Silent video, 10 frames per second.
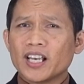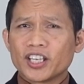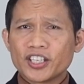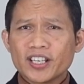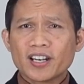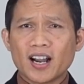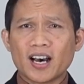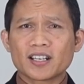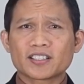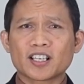Here
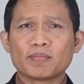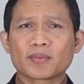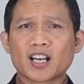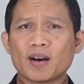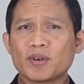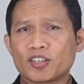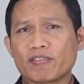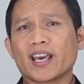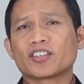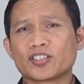are some common
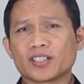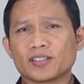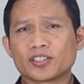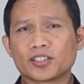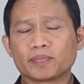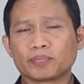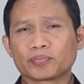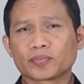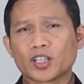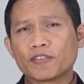reactions.
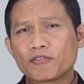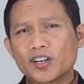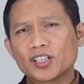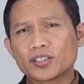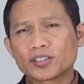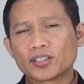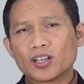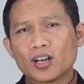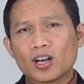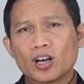The first,
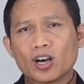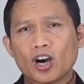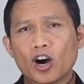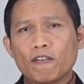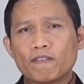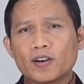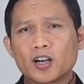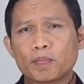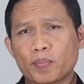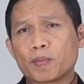
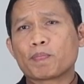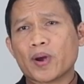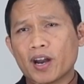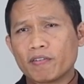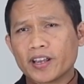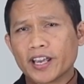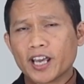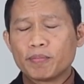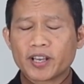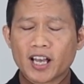over preparing
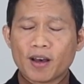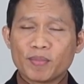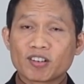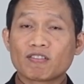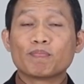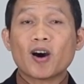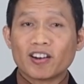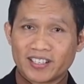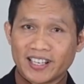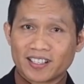and becoming
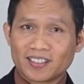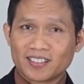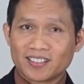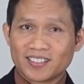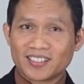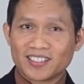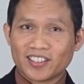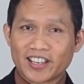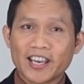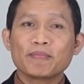robotic.
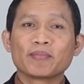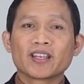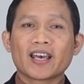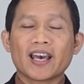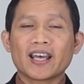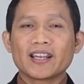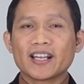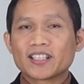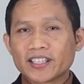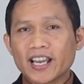Okay? And
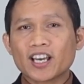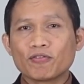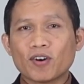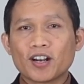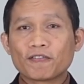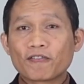then the second one,